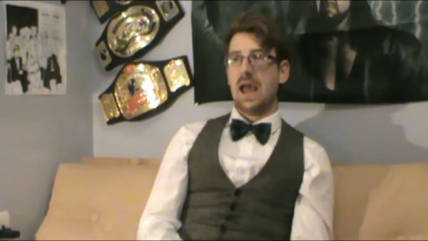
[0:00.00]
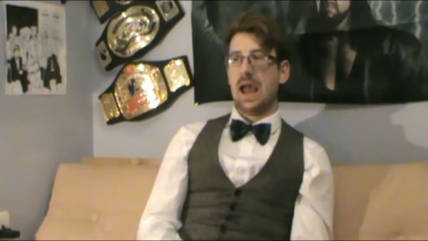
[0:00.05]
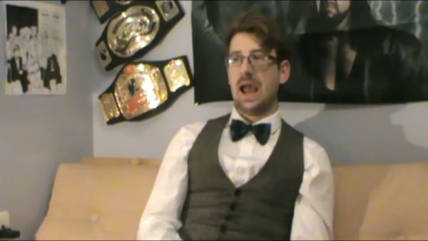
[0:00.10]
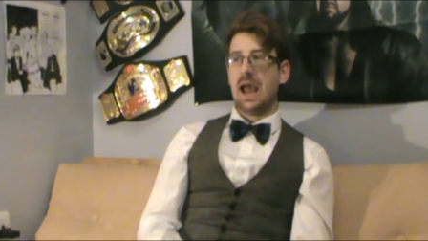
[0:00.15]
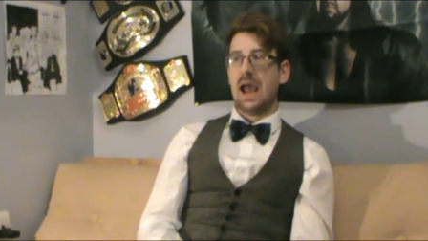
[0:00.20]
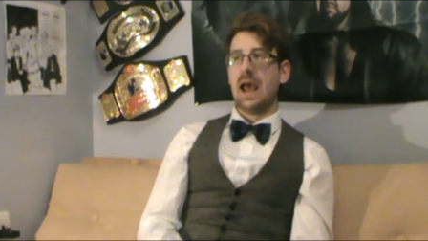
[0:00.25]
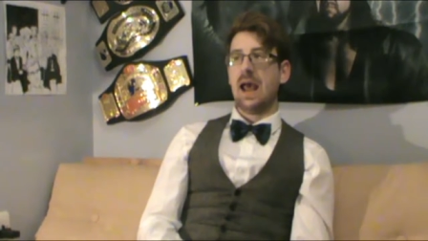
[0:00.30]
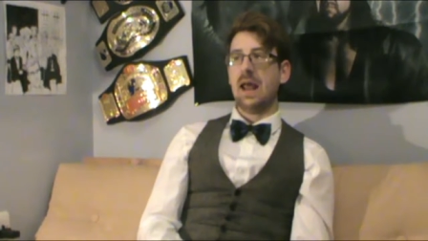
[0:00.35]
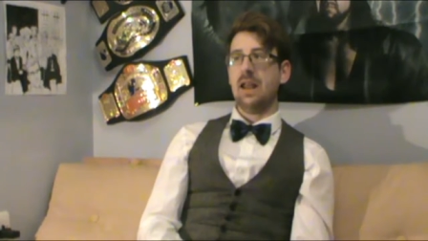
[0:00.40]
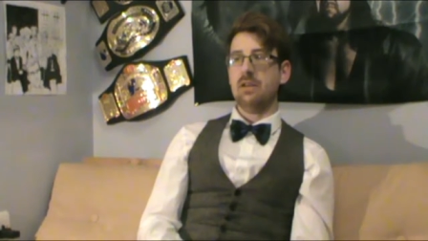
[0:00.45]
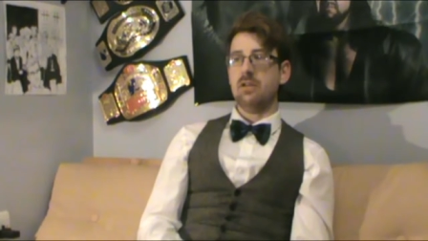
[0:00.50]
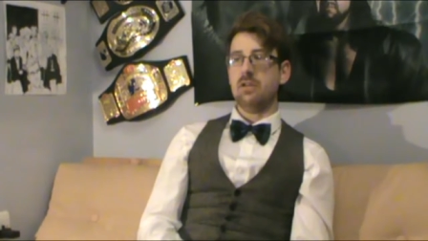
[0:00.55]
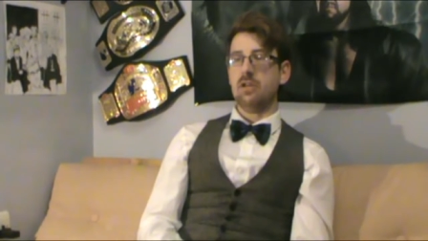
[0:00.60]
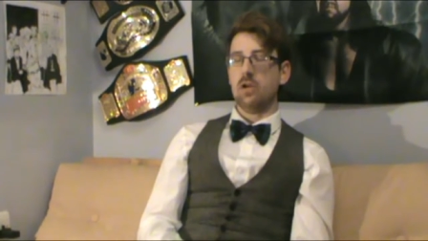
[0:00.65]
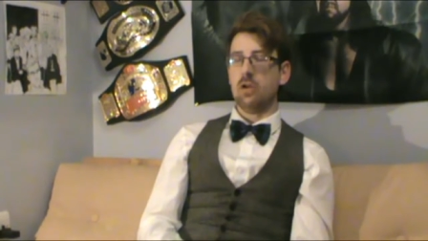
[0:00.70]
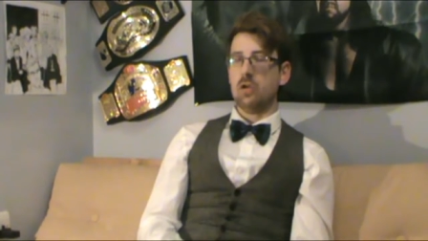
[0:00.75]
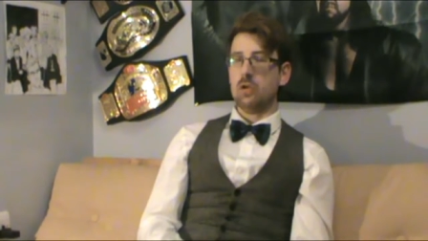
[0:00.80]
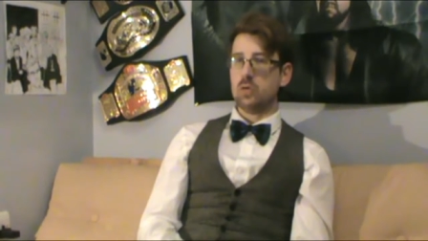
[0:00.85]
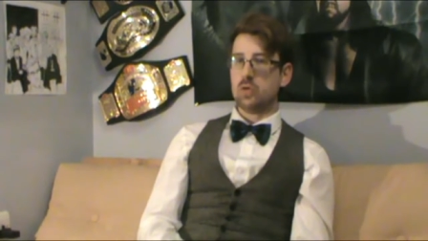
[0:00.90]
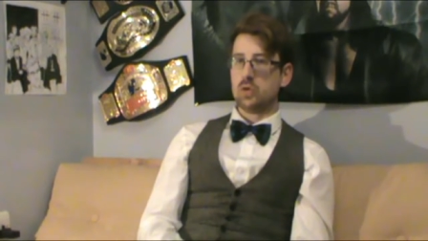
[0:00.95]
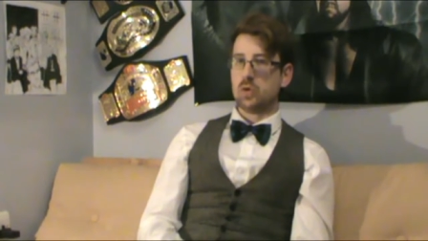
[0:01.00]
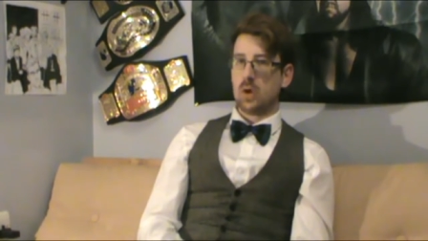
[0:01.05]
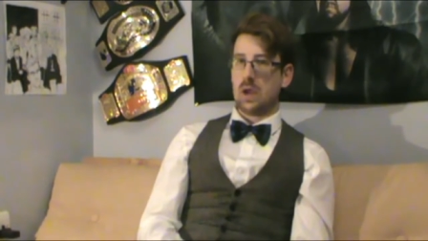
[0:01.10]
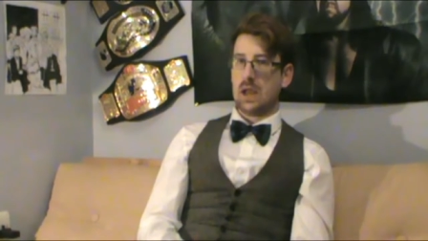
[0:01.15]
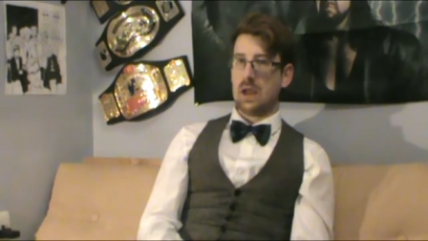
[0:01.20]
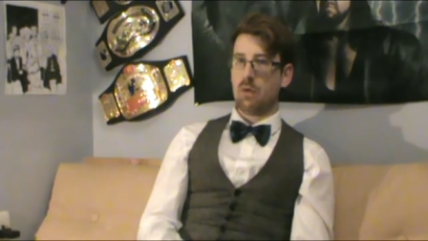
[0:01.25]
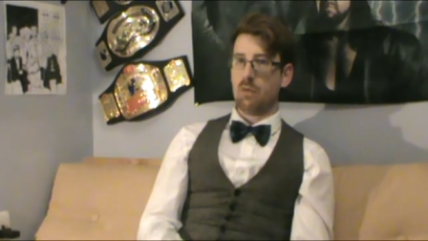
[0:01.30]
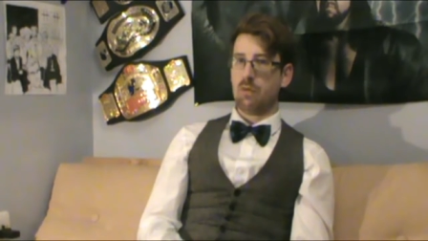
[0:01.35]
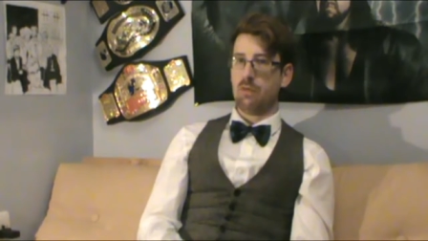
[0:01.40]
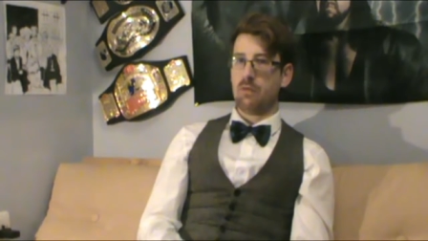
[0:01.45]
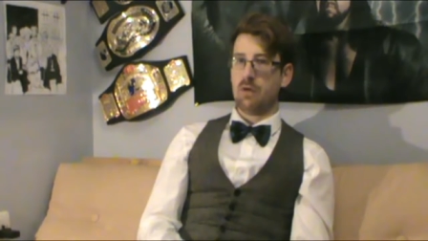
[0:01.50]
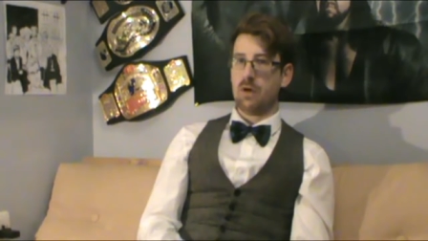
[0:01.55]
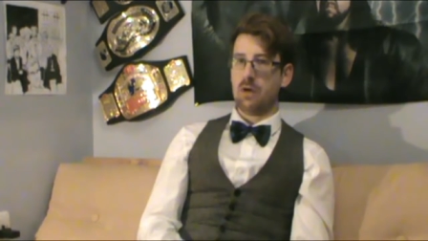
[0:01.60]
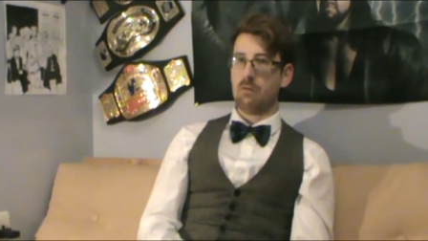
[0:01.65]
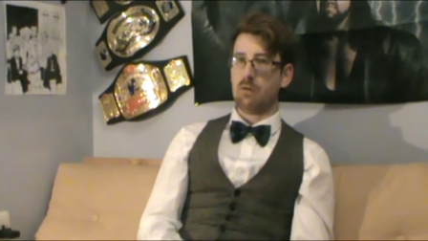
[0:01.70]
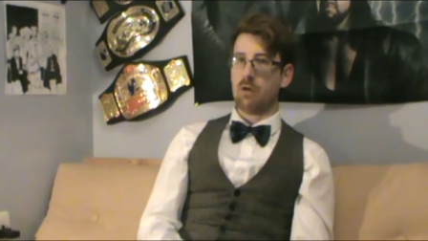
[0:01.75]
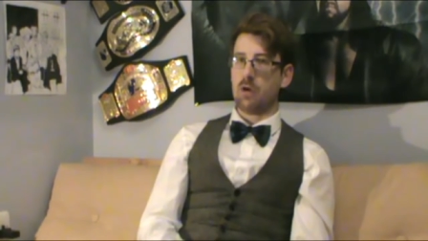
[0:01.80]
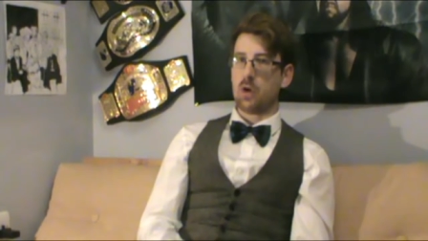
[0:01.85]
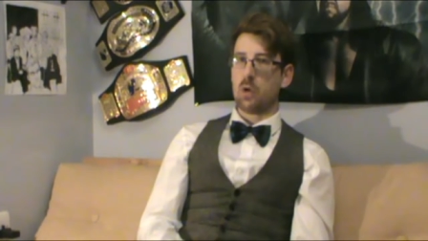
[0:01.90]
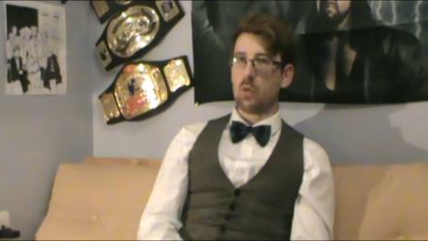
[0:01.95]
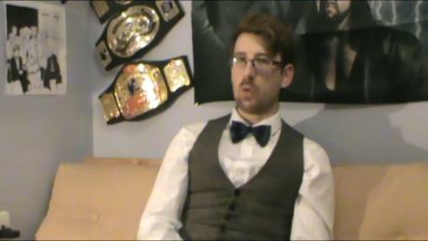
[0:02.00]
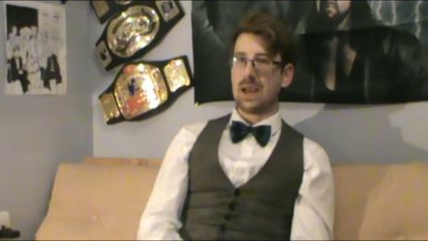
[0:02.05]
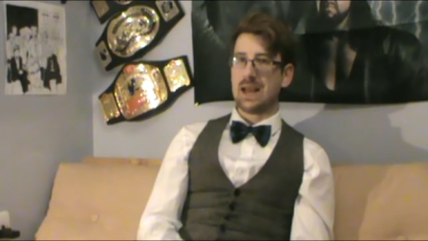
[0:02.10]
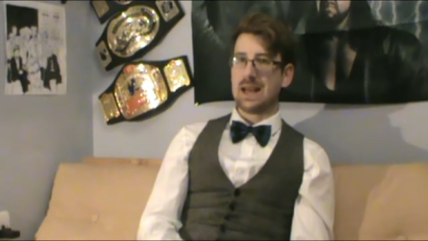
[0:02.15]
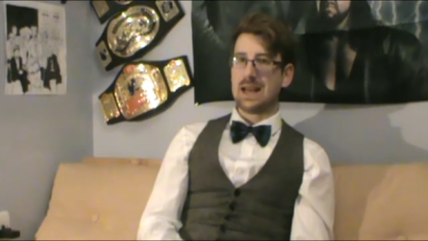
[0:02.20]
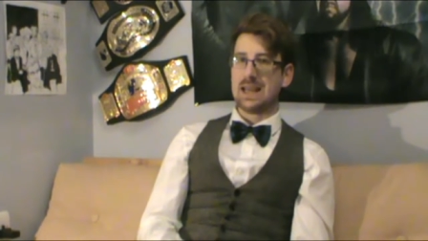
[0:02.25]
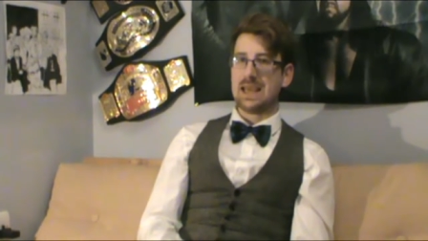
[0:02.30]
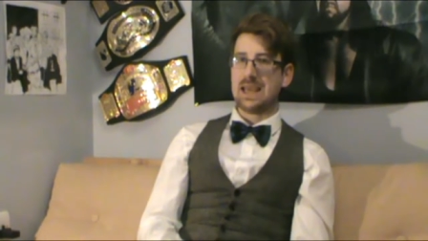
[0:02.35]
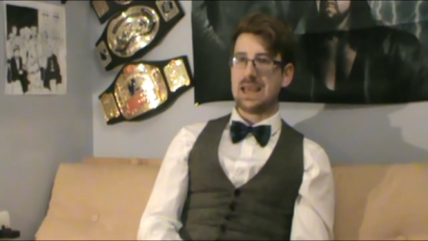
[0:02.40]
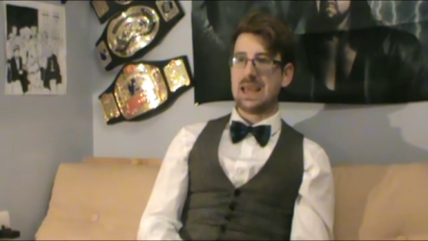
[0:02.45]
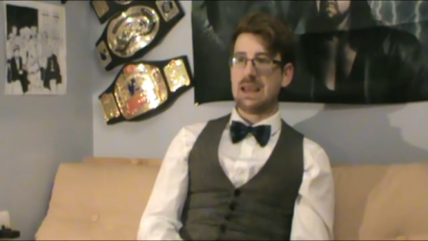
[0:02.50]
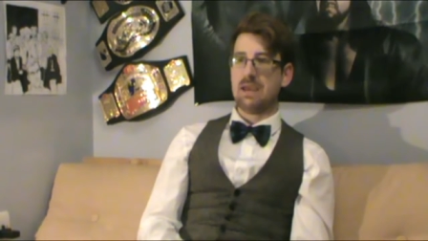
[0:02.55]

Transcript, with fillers: and lose your health very, very quickly